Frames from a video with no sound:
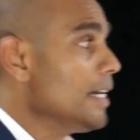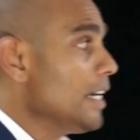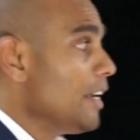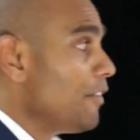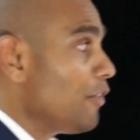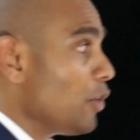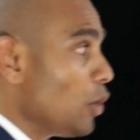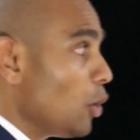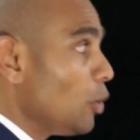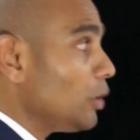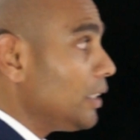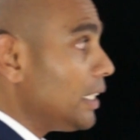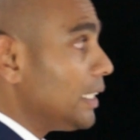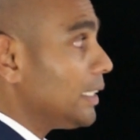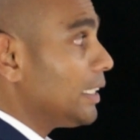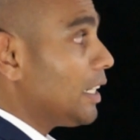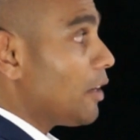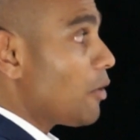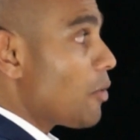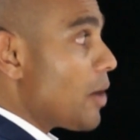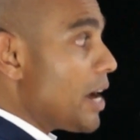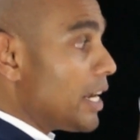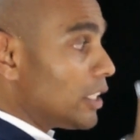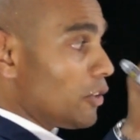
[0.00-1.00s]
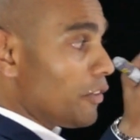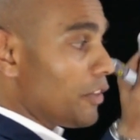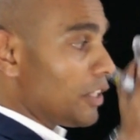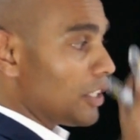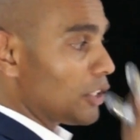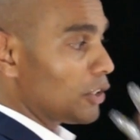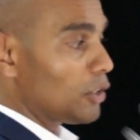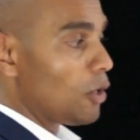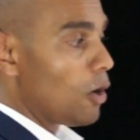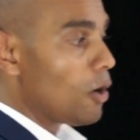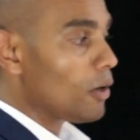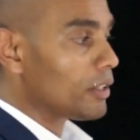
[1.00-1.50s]
If you notice, the rest of the
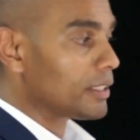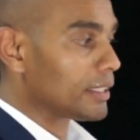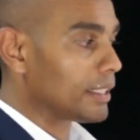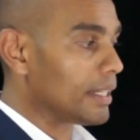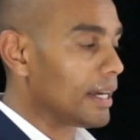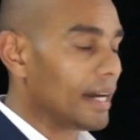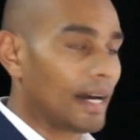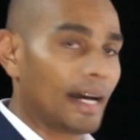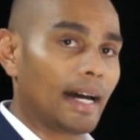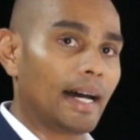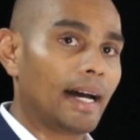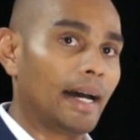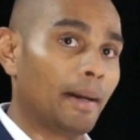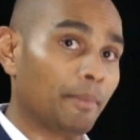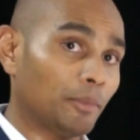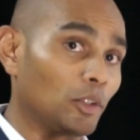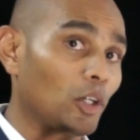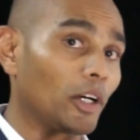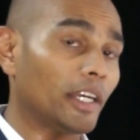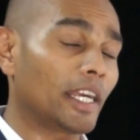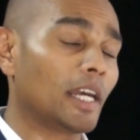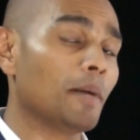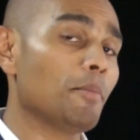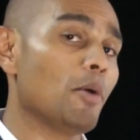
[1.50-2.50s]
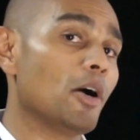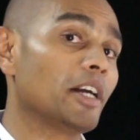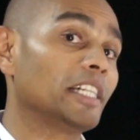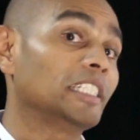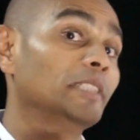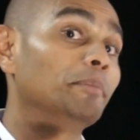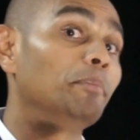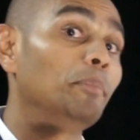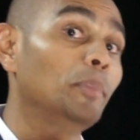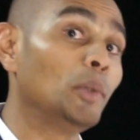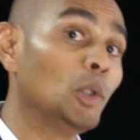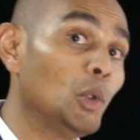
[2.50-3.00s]
stocks I'm talking about
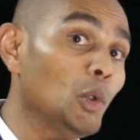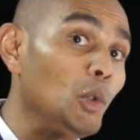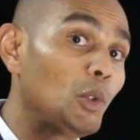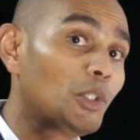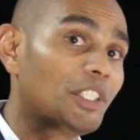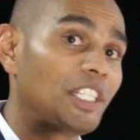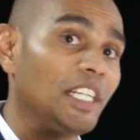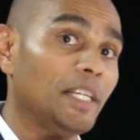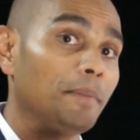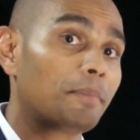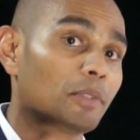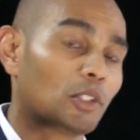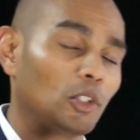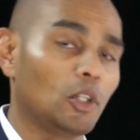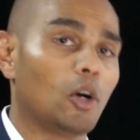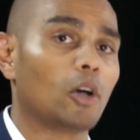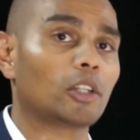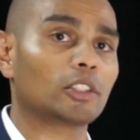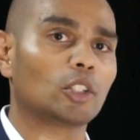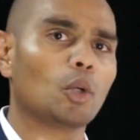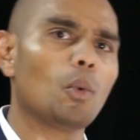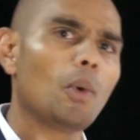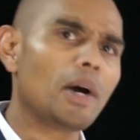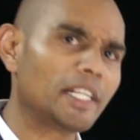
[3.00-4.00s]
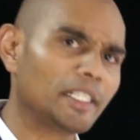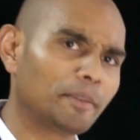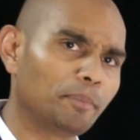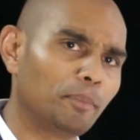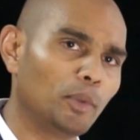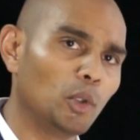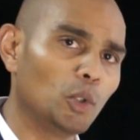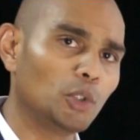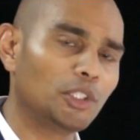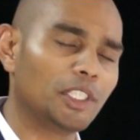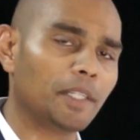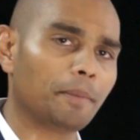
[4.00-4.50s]
is blue chip stocks. So what is
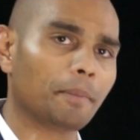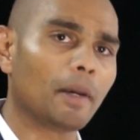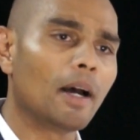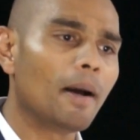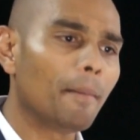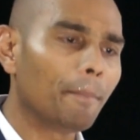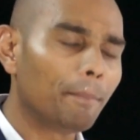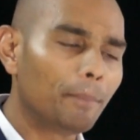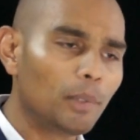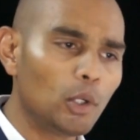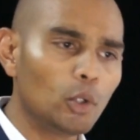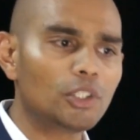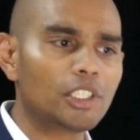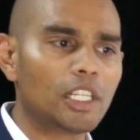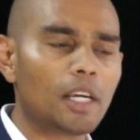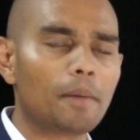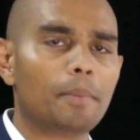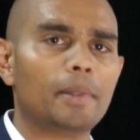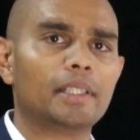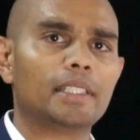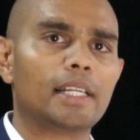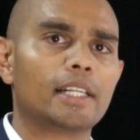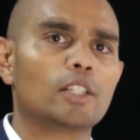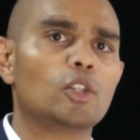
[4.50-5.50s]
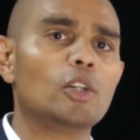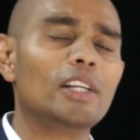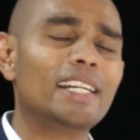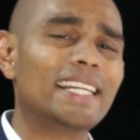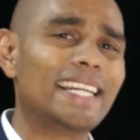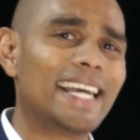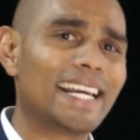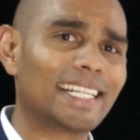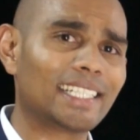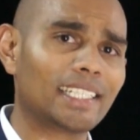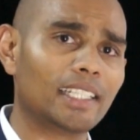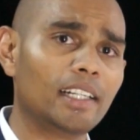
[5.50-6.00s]
blue chip? Blue chip is actually
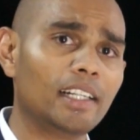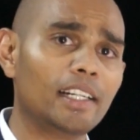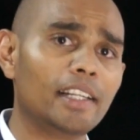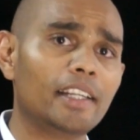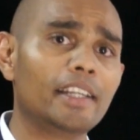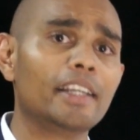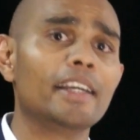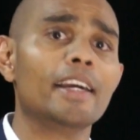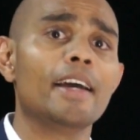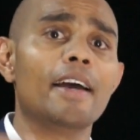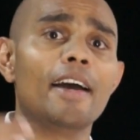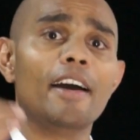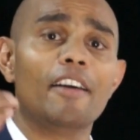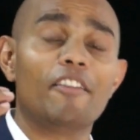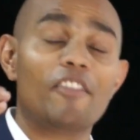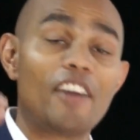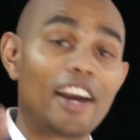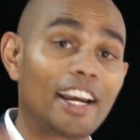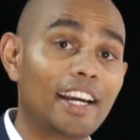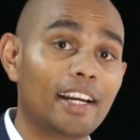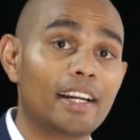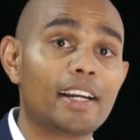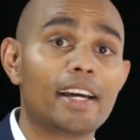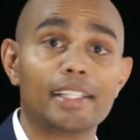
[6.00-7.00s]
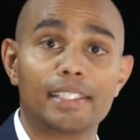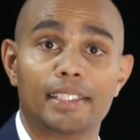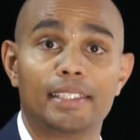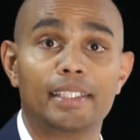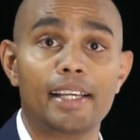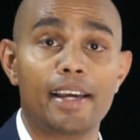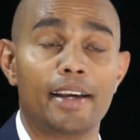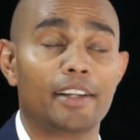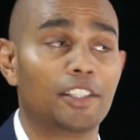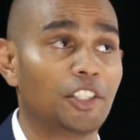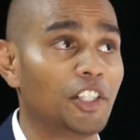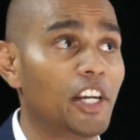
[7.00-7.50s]
nationally recognized
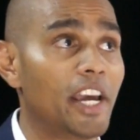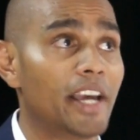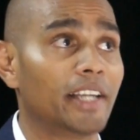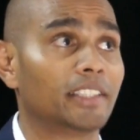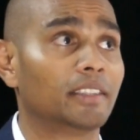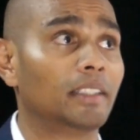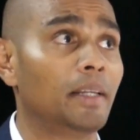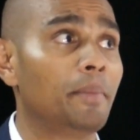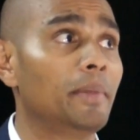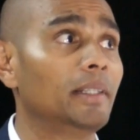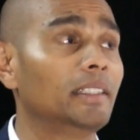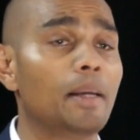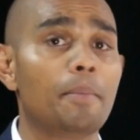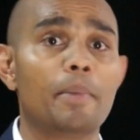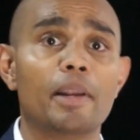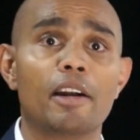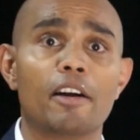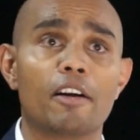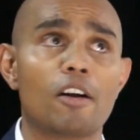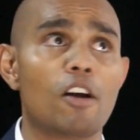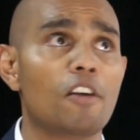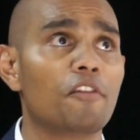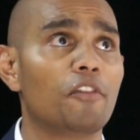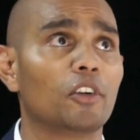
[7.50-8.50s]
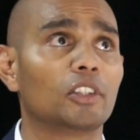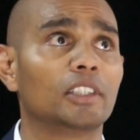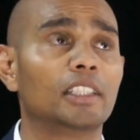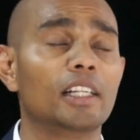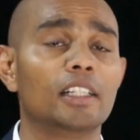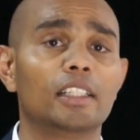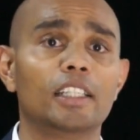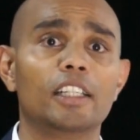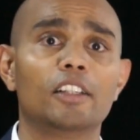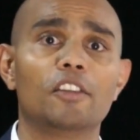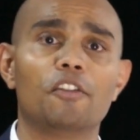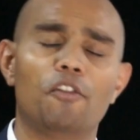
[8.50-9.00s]
shares. That means they've been around for
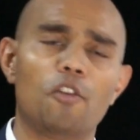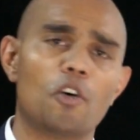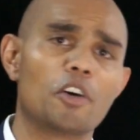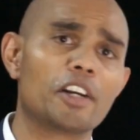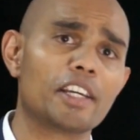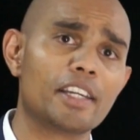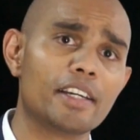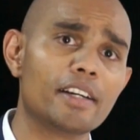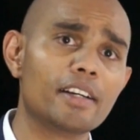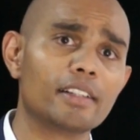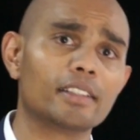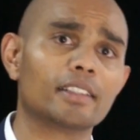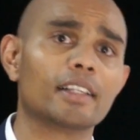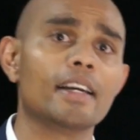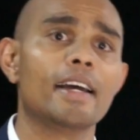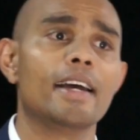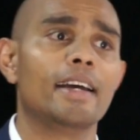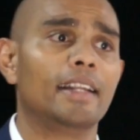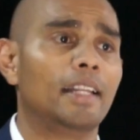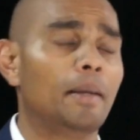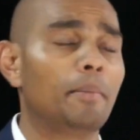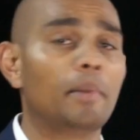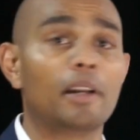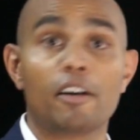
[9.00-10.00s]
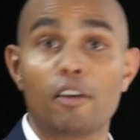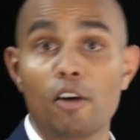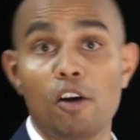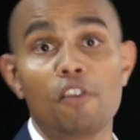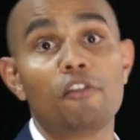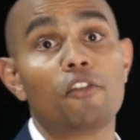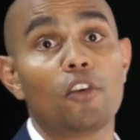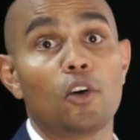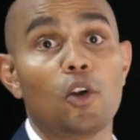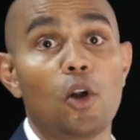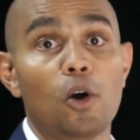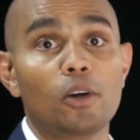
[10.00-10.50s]
30 to 40 years. They've been
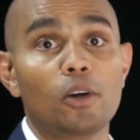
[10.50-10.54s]
around for a